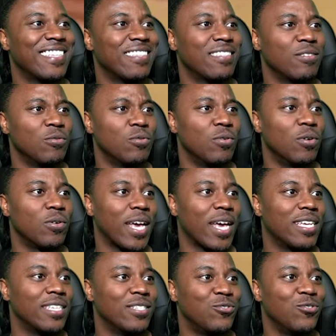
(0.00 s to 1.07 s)
Ooh, okay.
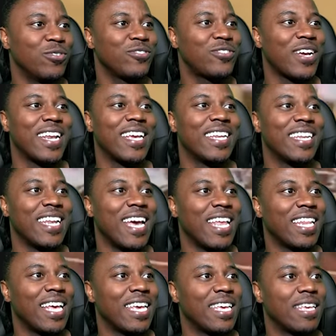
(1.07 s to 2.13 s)
Jordan trying to get in that
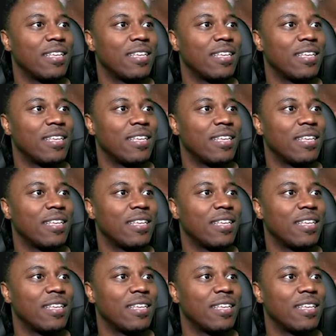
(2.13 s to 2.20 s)
lane.